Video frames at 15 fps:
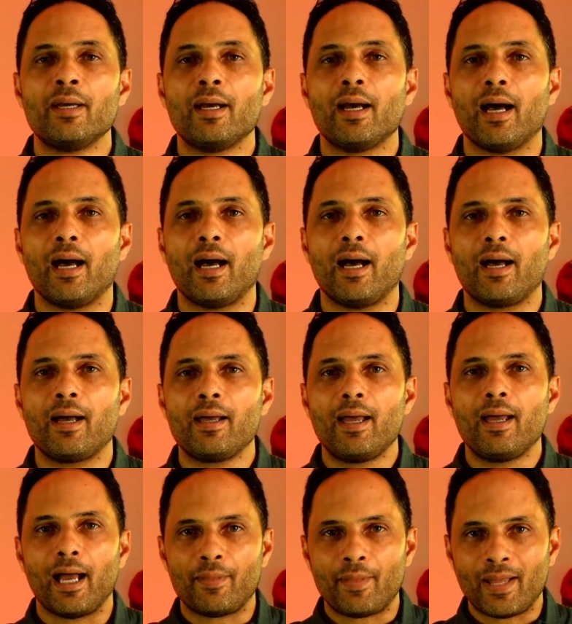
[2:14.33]
Uh,
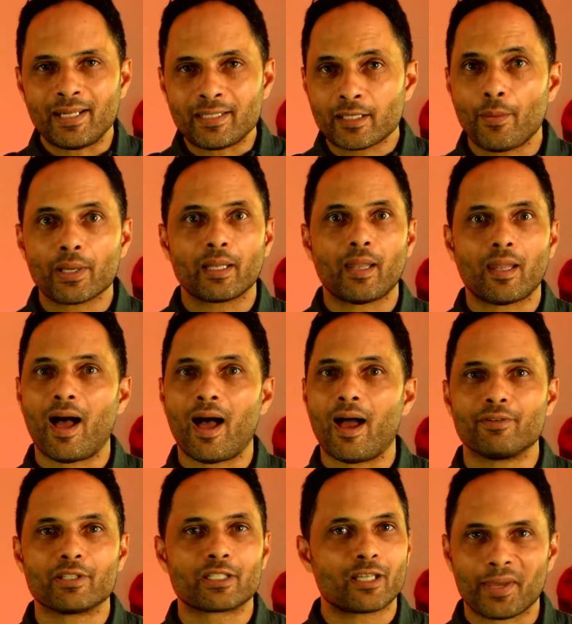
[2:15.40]
and that's going live,
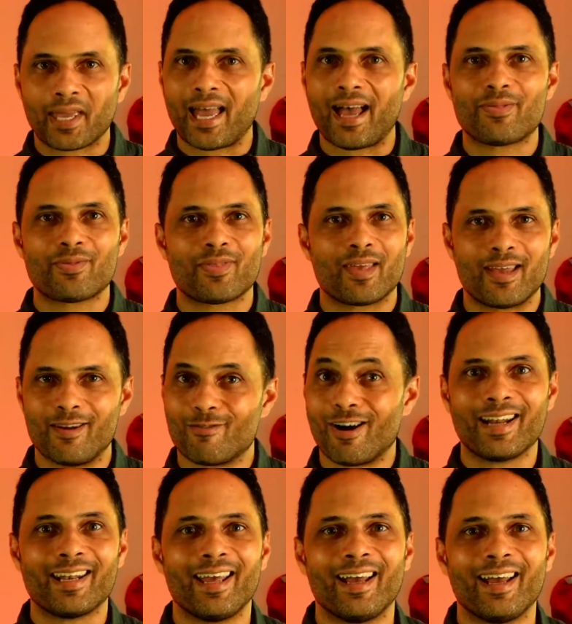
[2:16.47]
it's going out there
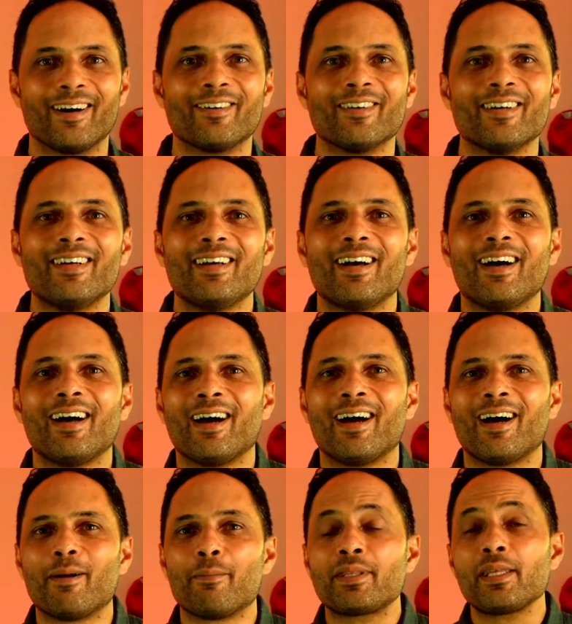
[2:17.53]
right now.
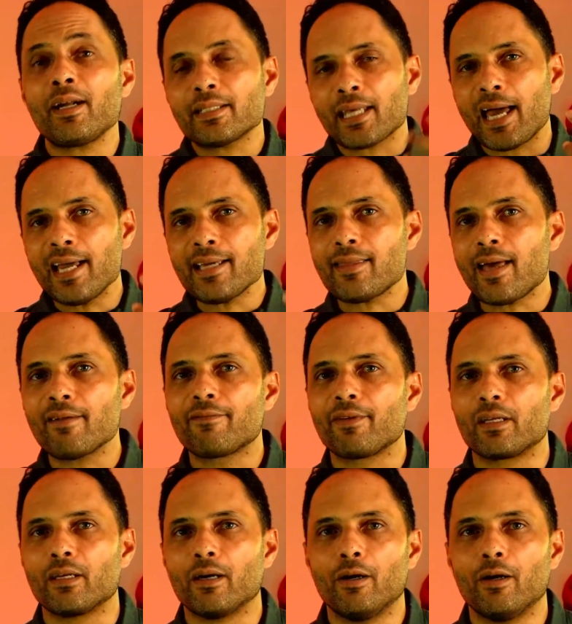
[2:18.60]
Uh, but then I take that
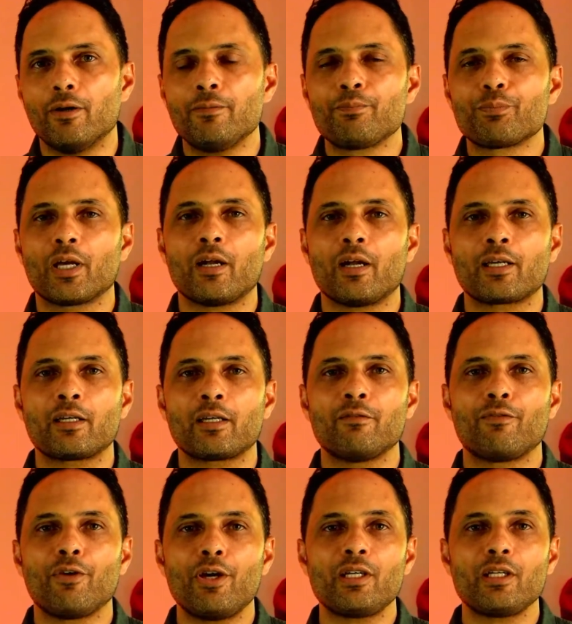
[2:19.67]
video and I
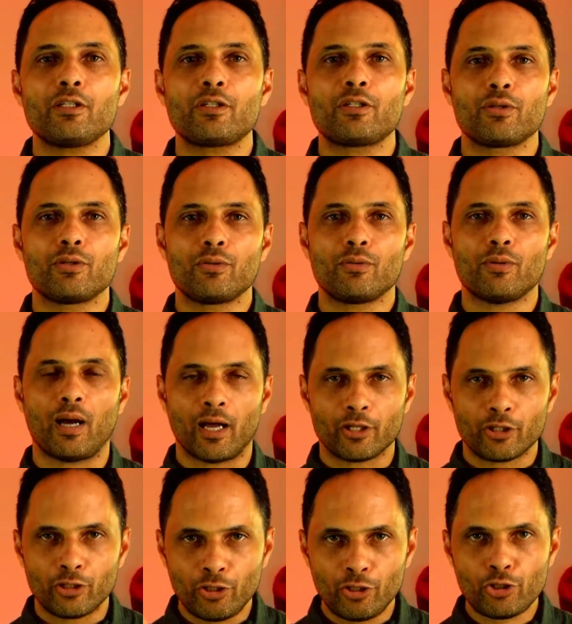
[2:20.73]
convert it into a
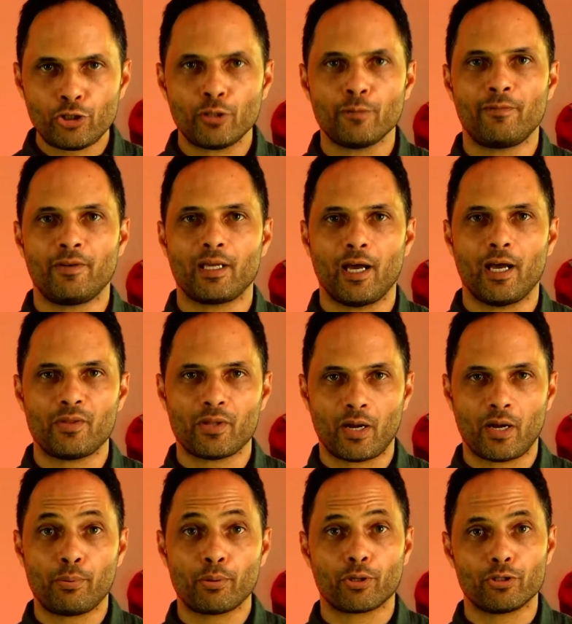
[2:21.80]
YouTube video that I
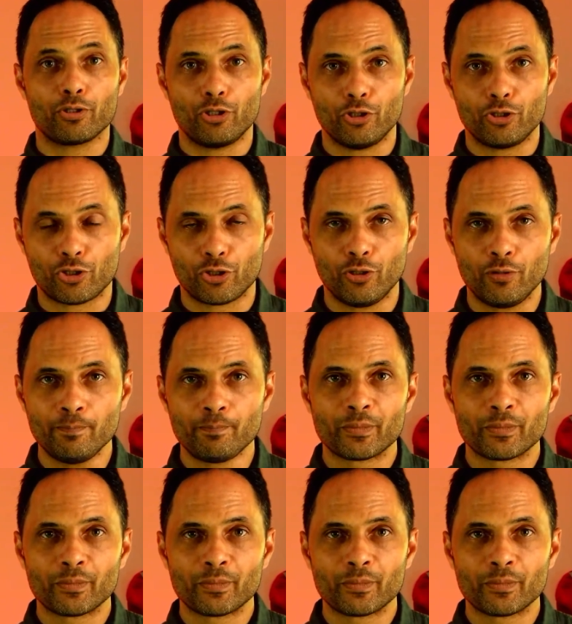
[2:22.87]
put on YouTube.